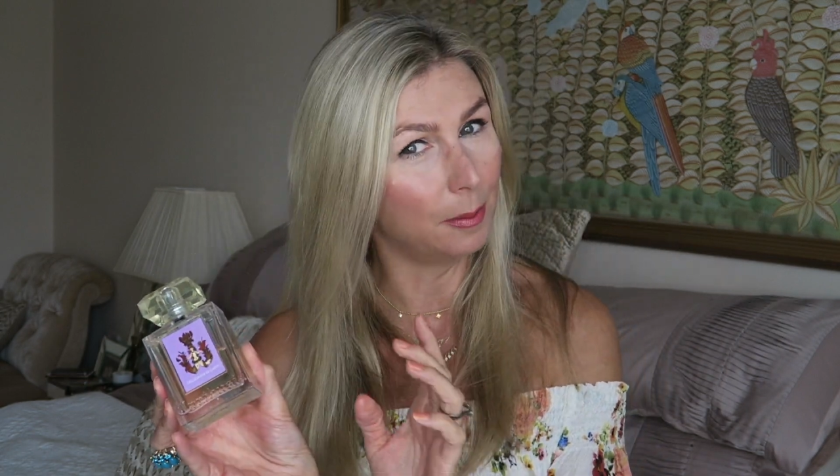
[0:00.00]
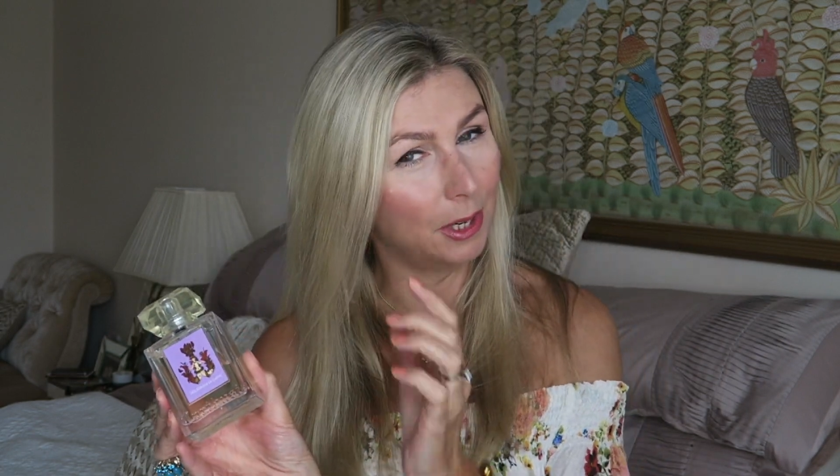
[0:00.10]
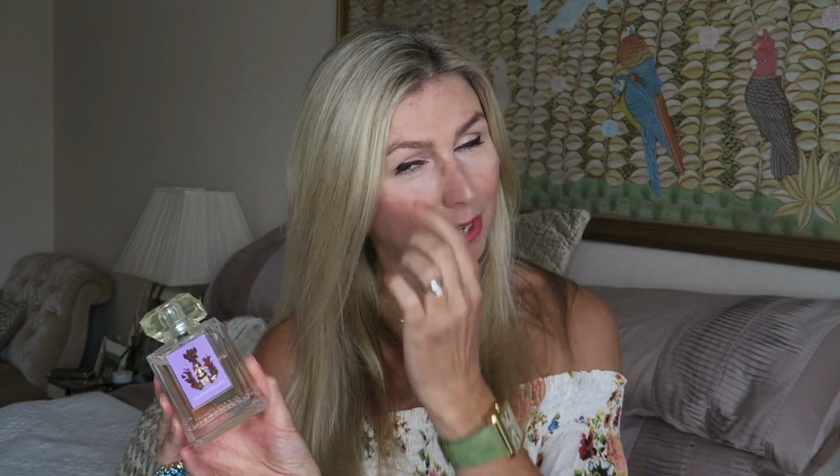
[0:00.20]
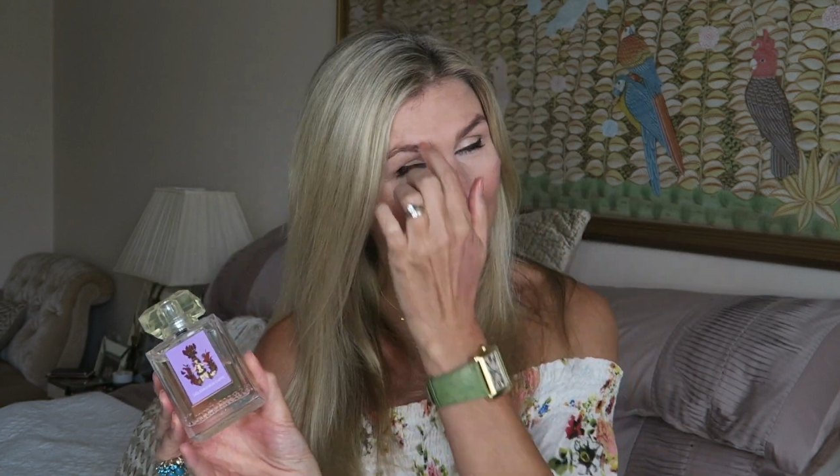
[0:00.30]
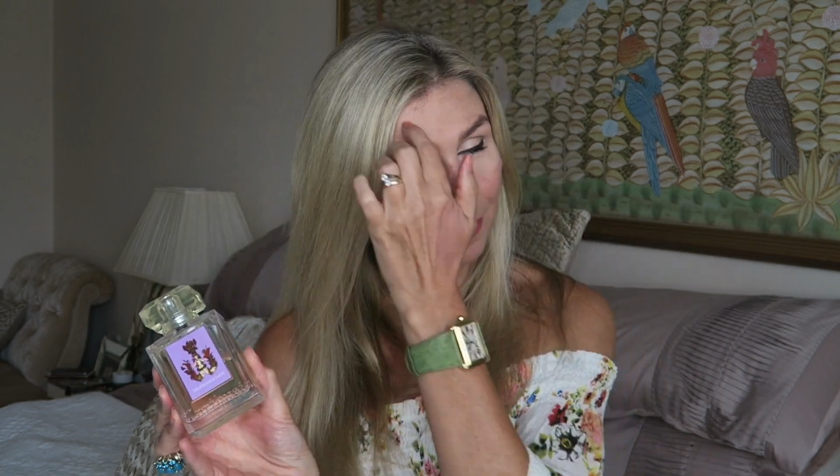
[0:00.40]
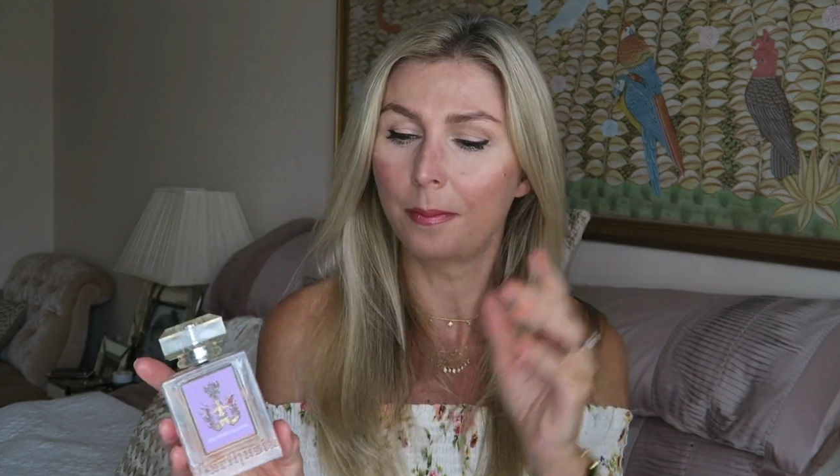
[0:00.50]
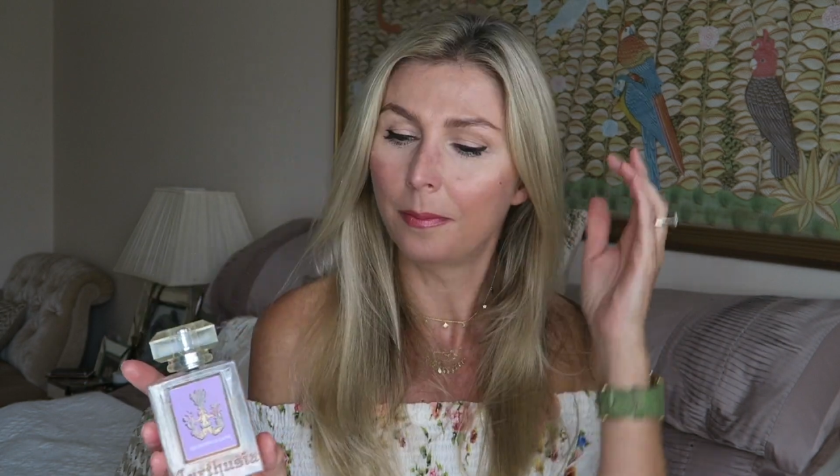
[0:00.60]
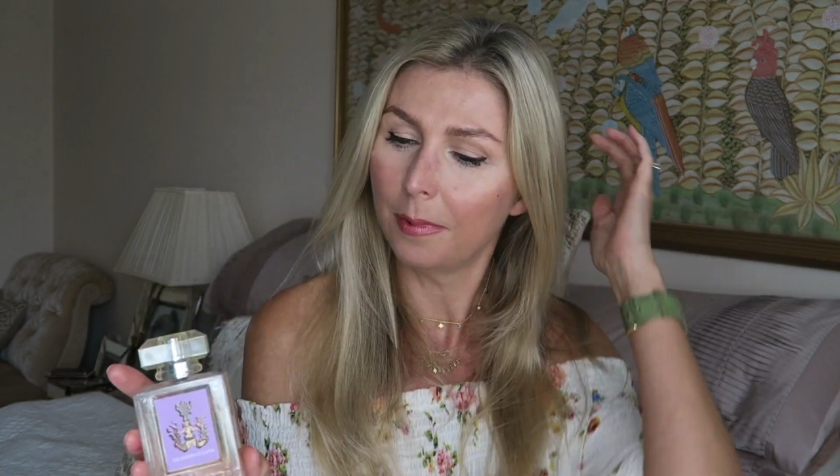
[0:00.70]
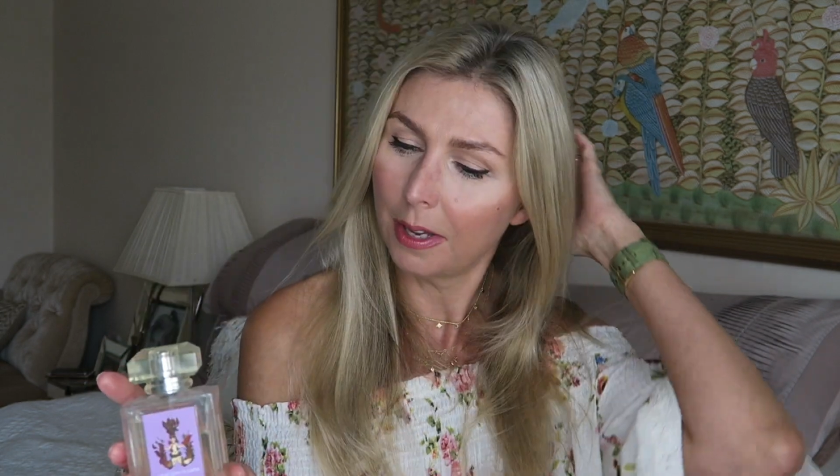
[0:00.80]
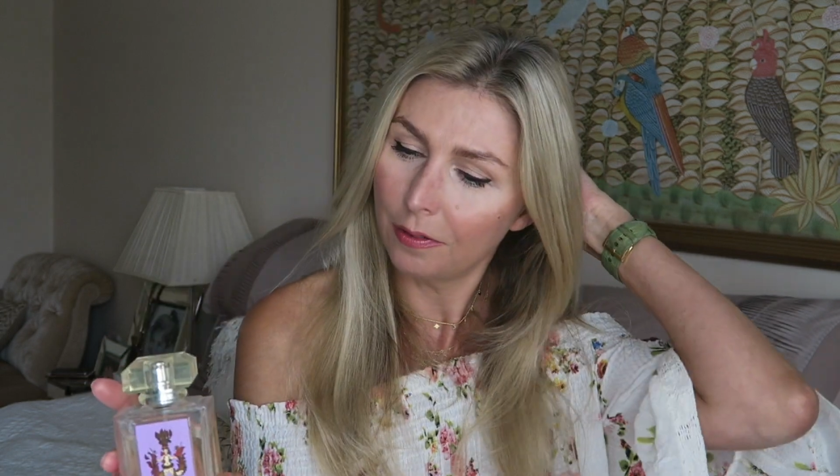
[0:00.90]
I believe,
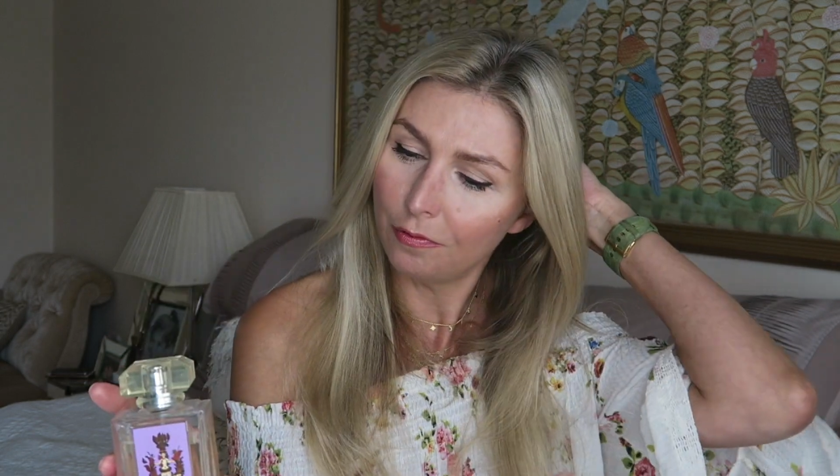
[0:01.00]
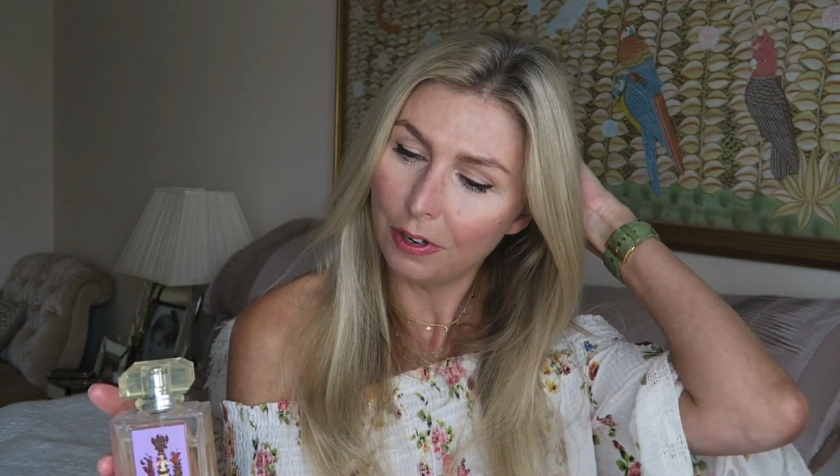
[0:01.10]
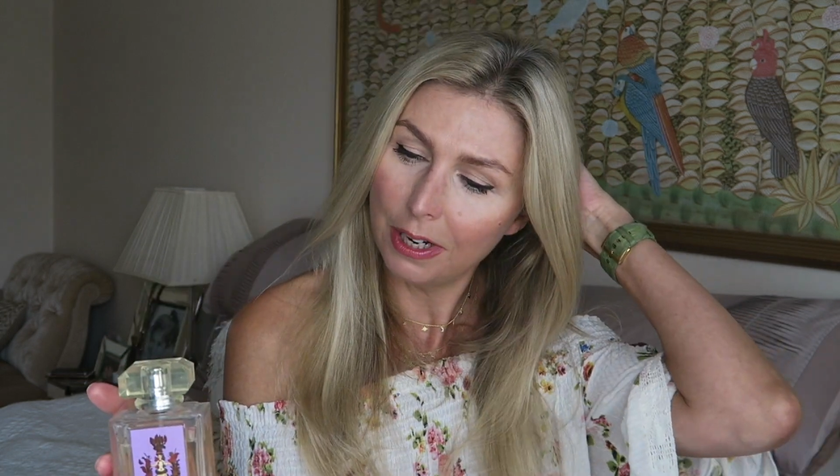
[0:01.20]
and